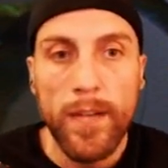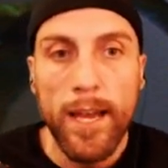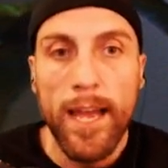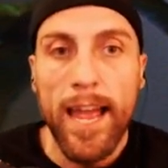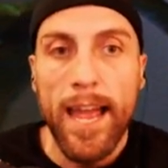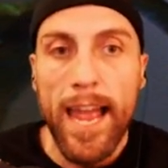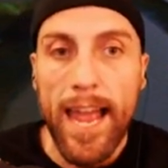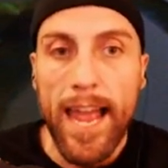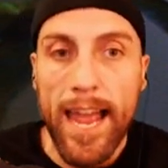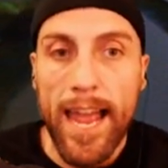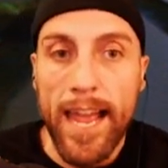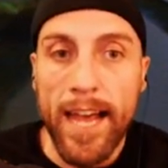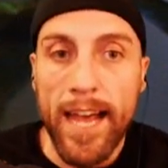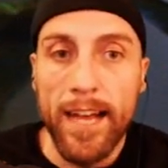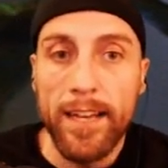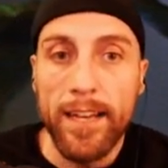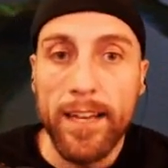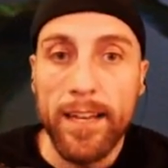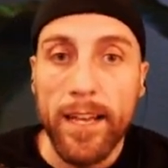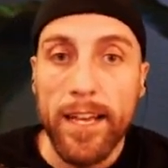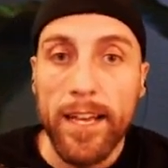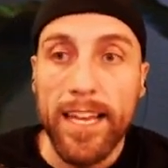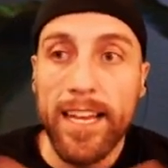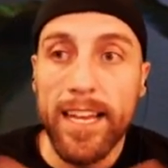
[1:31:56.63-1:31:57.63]
and
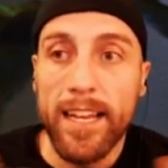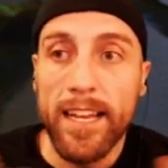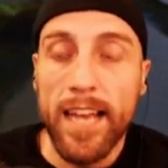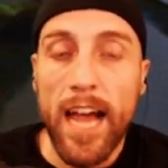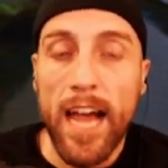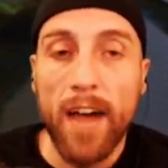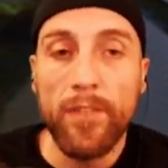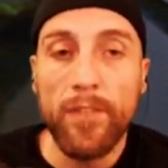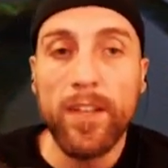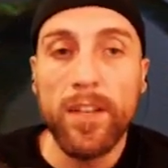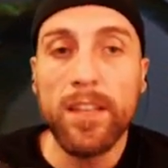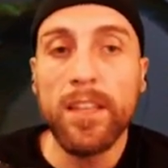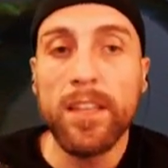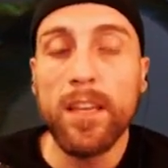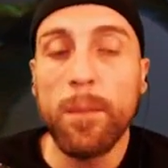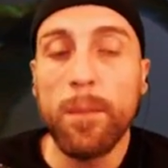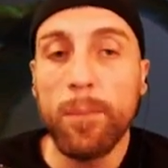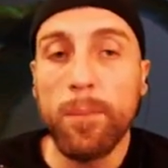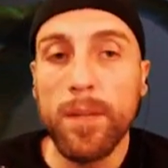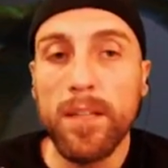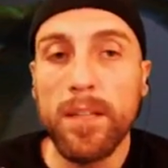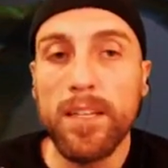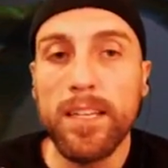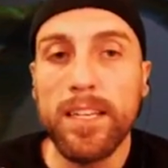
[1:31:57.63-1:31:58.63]
it having the
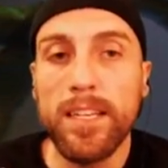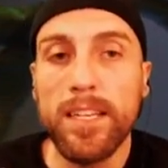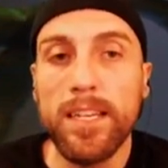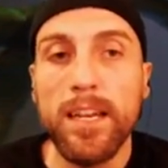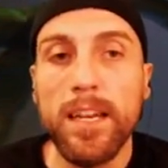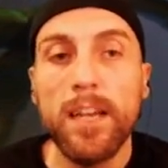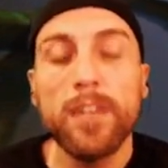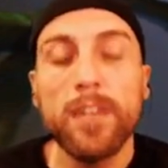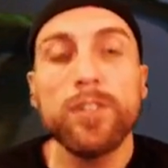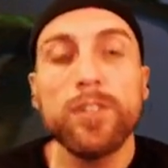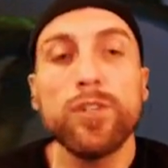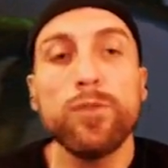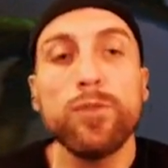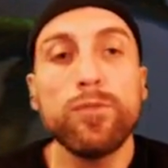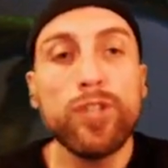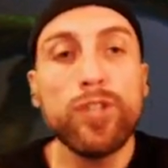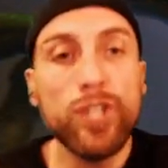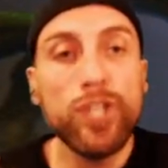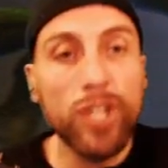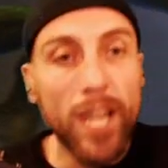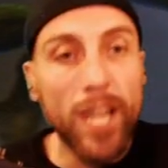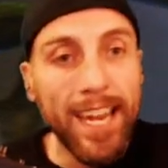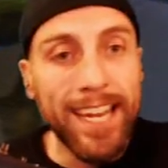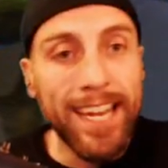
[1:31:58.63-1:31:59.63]
ability to
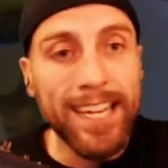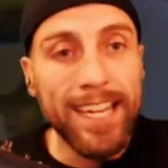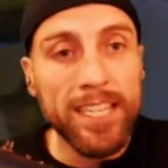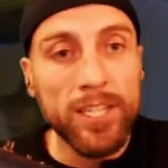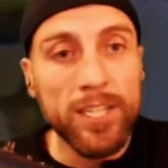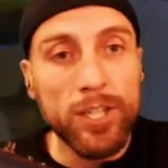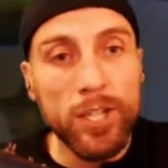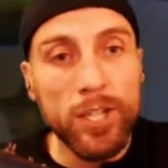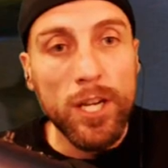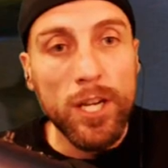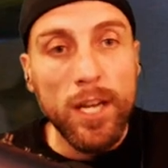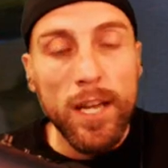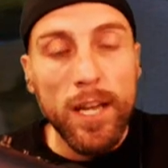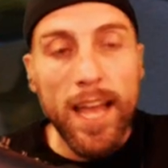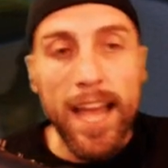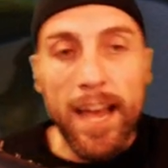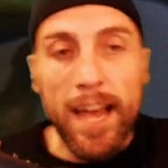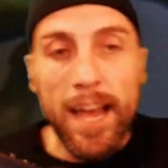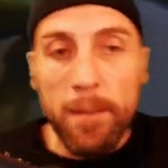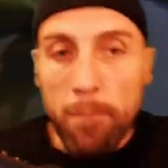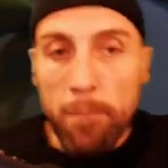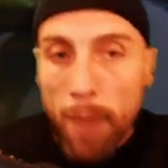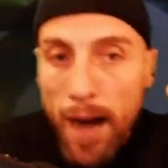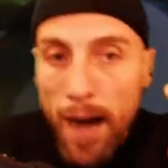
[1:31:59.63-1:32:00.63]
change
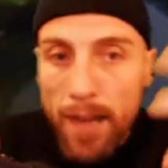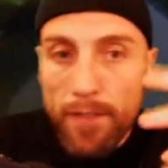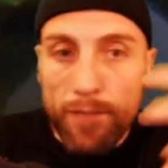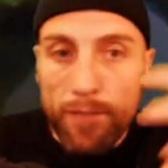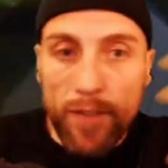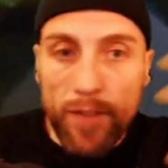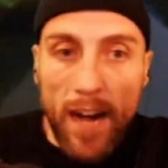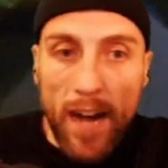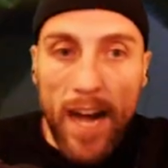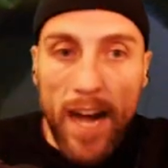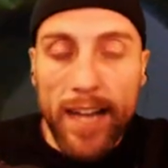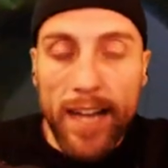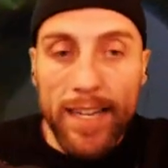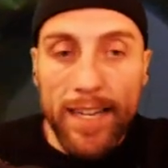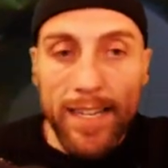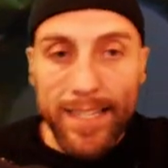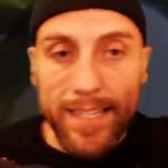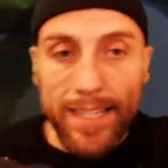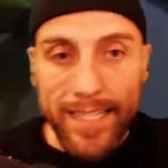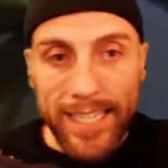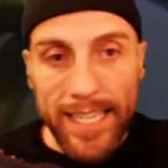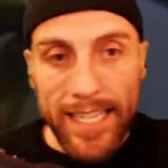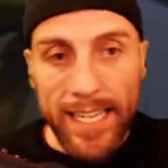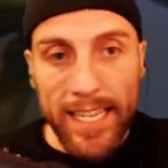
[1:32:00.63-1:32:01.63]
and modify
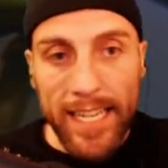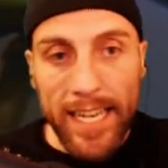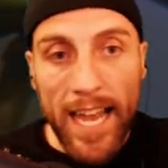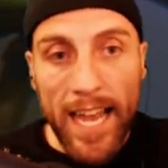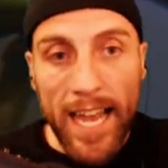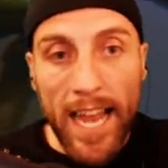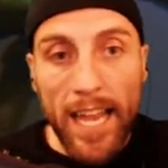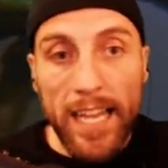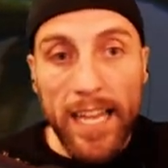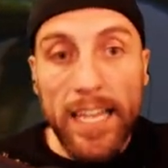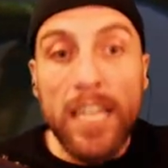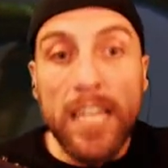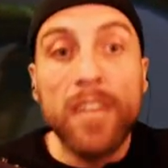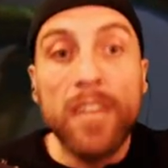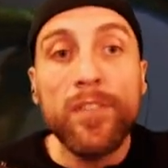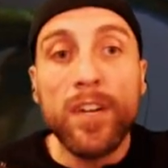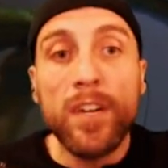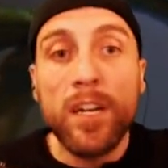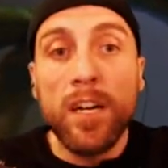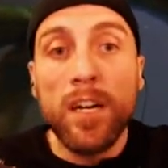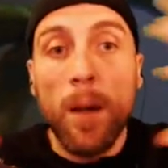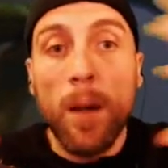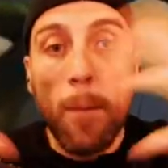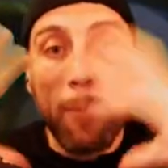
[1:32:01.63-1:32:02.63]
DNA, even
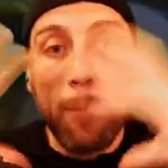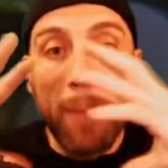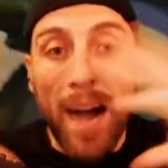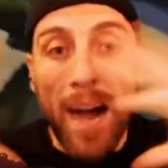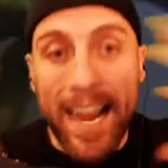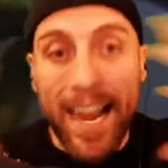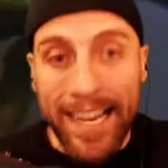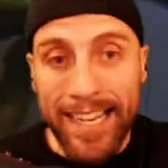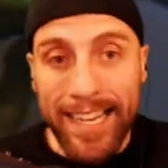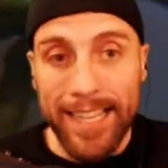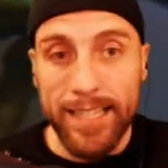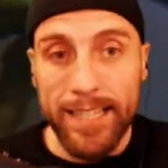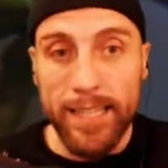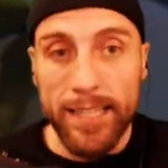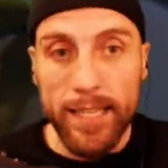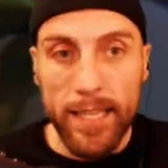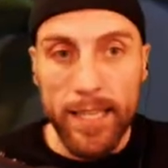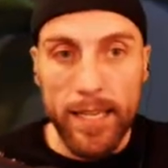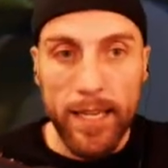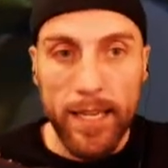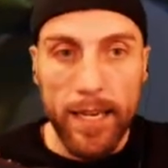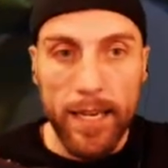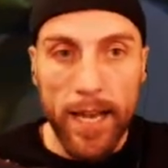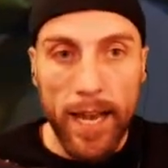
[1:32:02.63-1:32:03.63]
combining
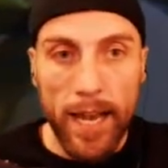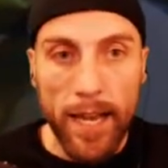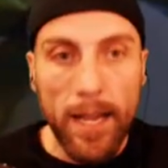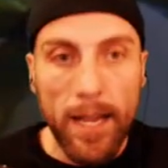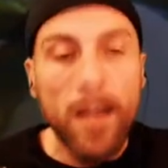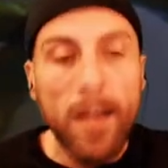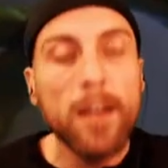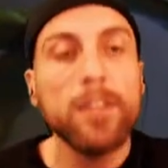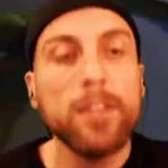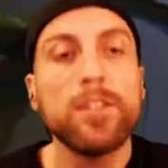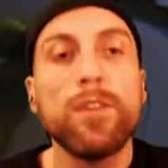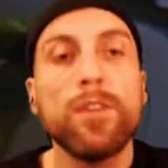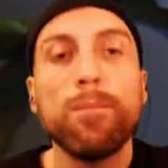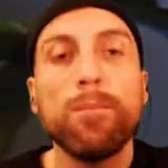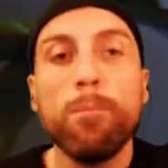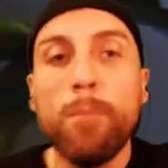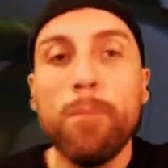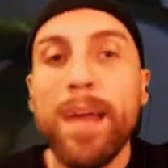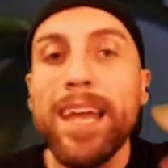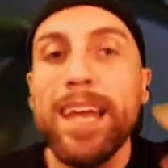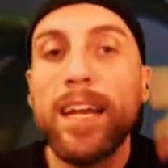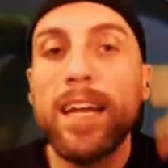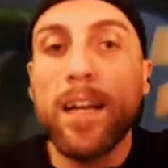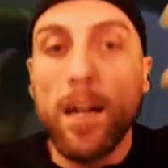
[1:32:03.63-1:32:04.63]
DNA to
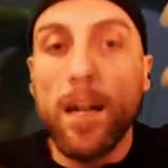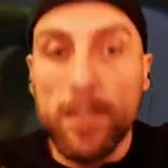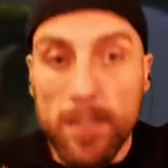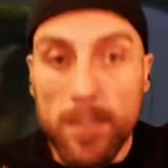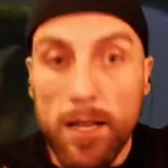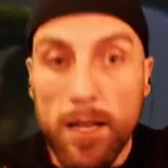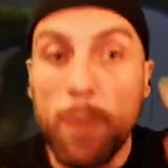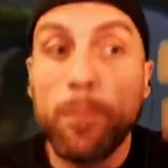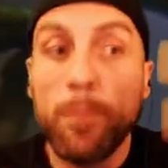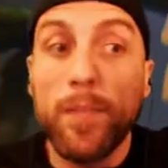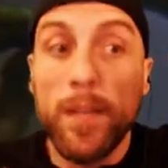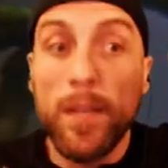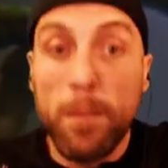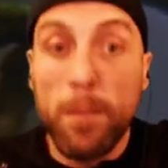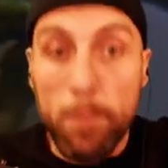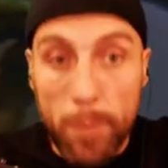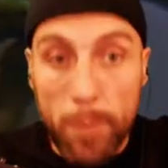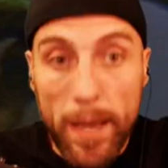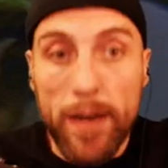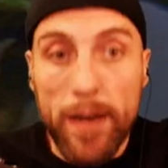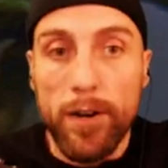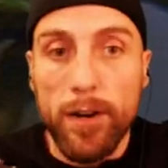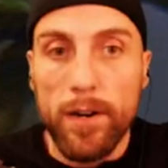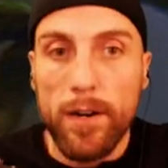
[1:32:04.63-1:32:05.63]
make something
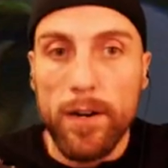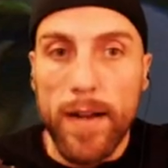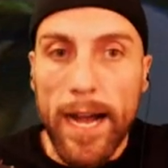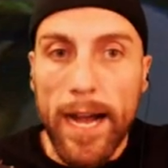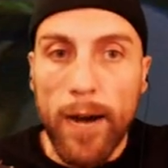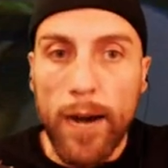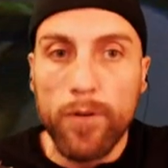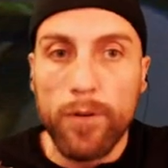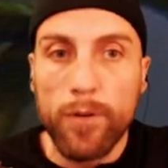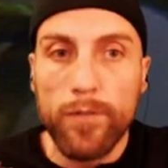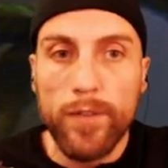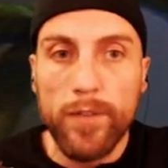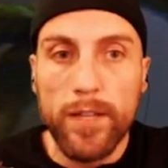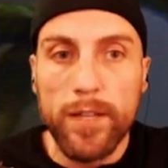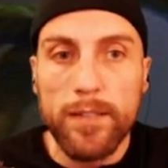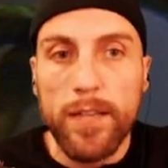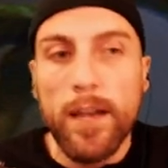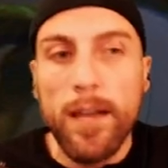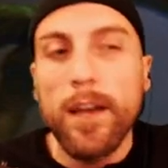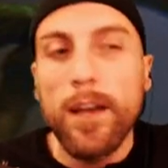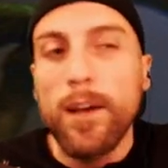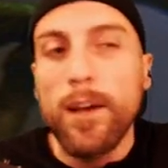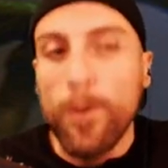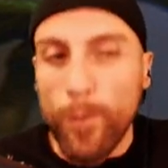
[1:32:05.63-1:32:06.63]
better out of it,
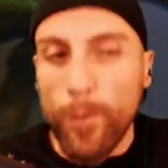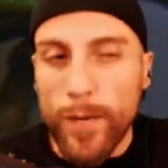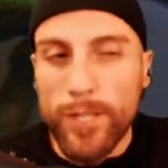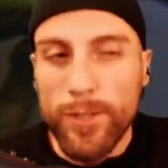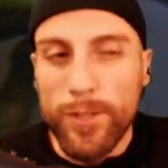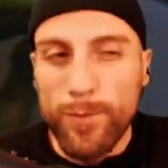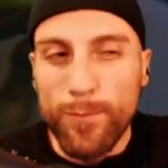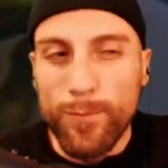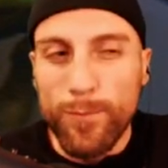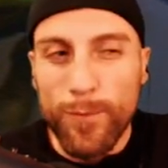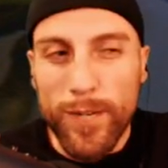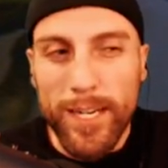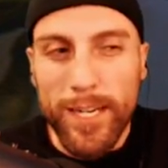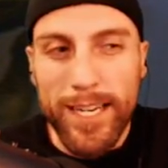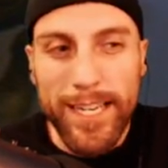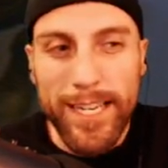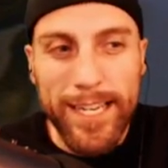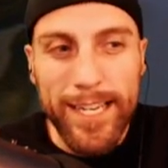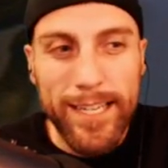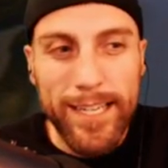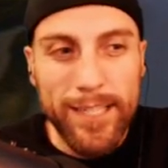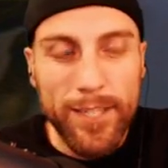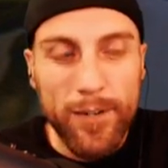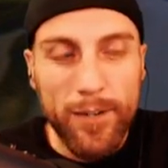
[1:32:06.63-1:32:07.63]
which we're going to
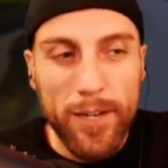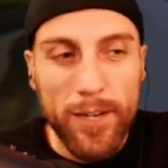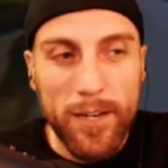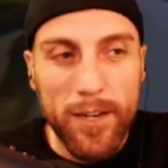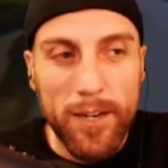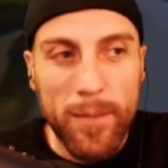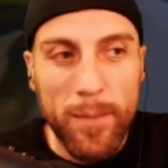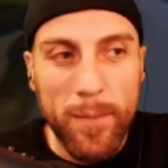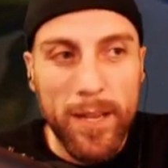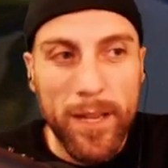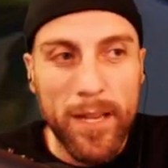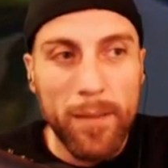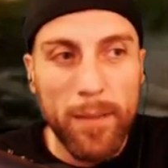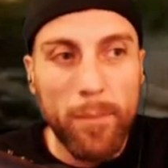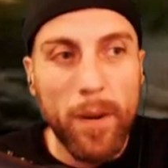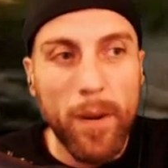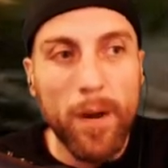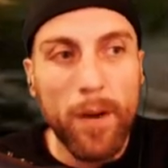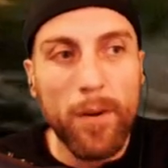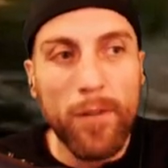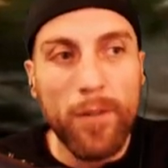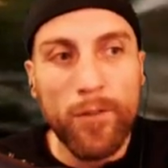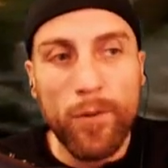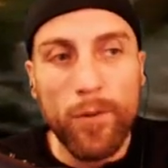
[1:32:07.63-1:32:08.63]
get to here in a minute.
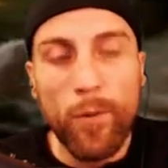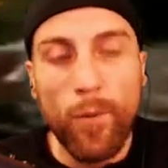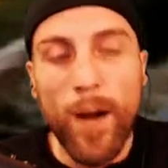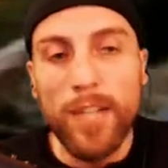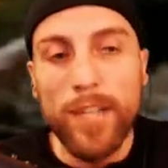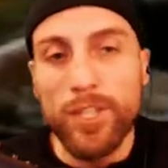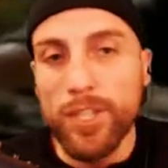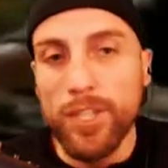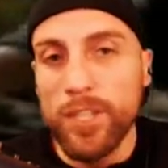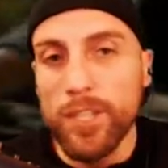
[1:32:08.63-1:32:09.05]
But if you watch this